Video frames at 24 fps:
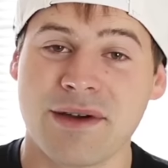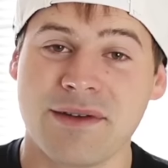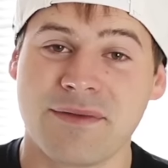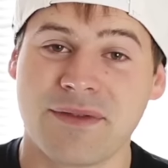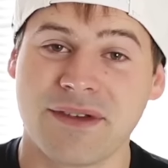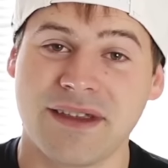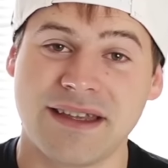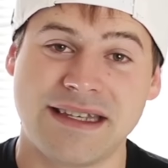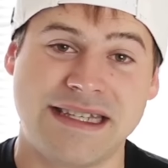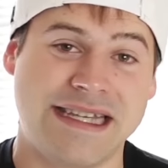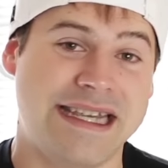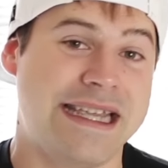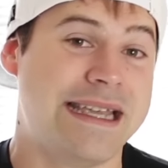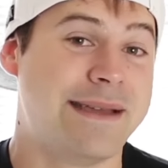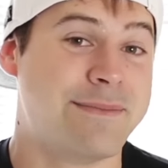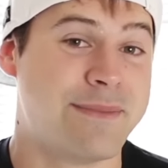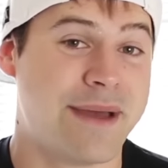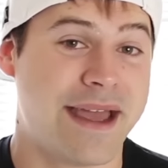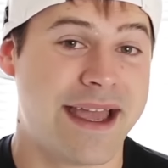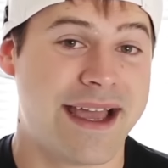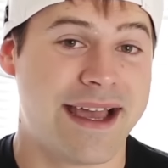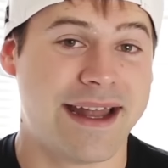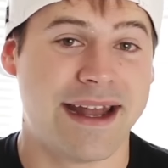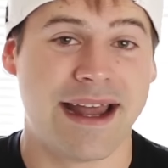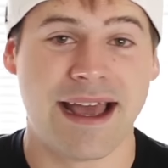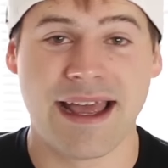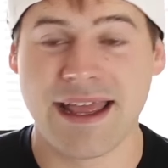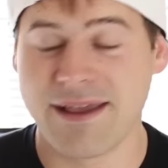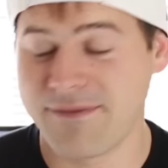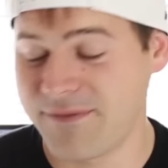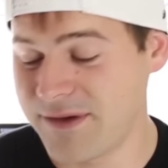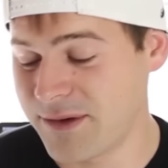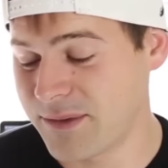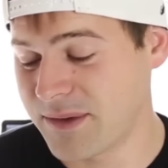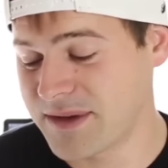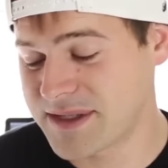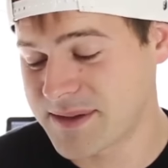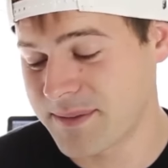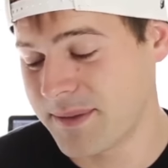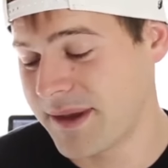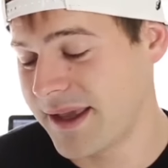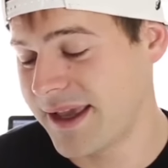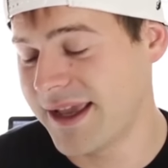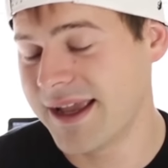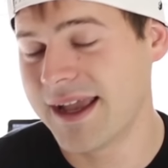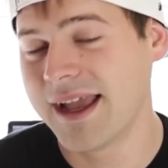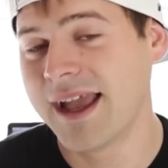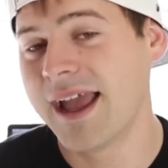one for the team, man. If it was
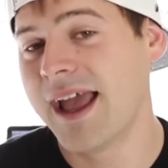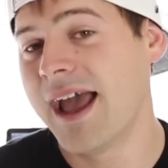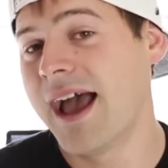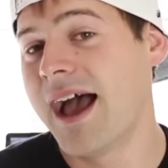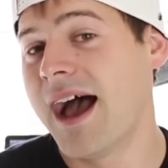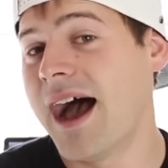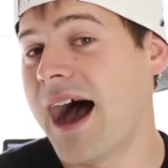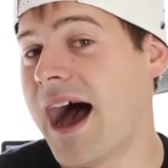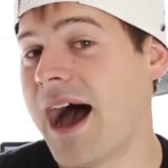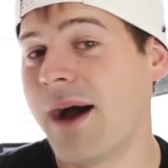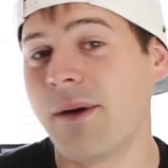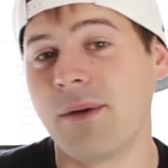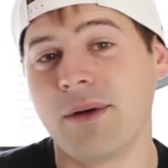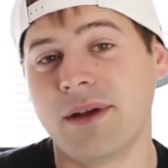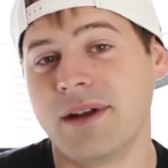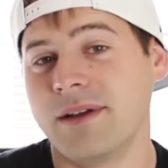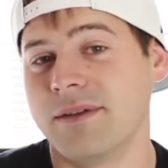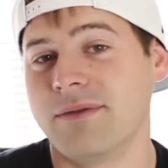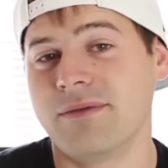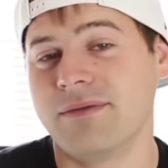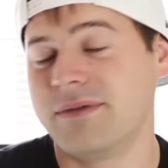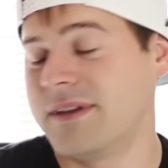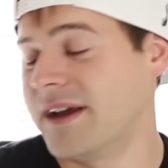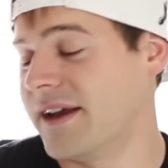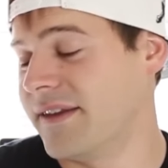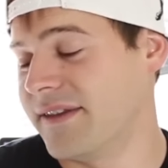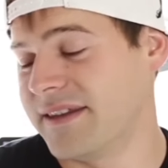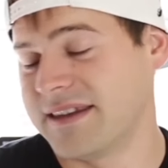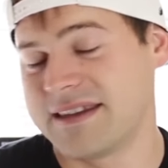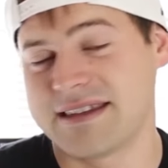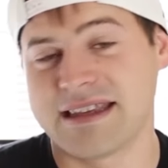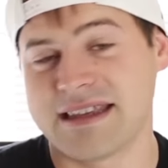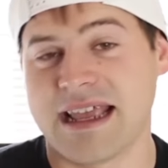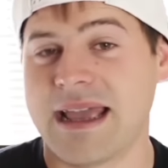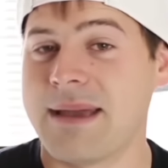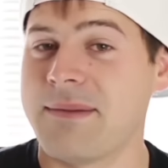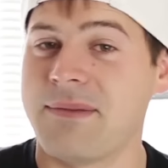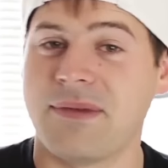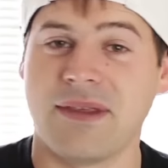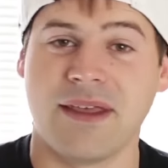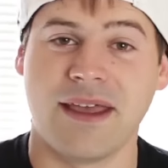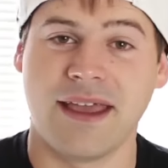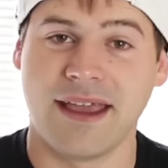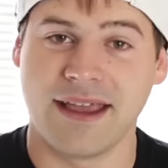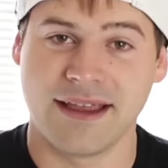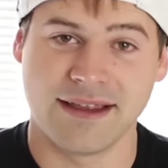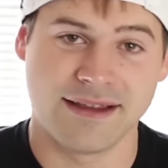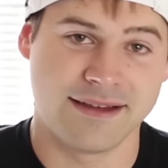me, I would have done the same
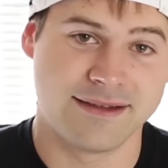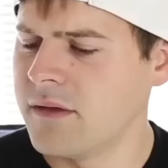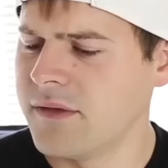thing.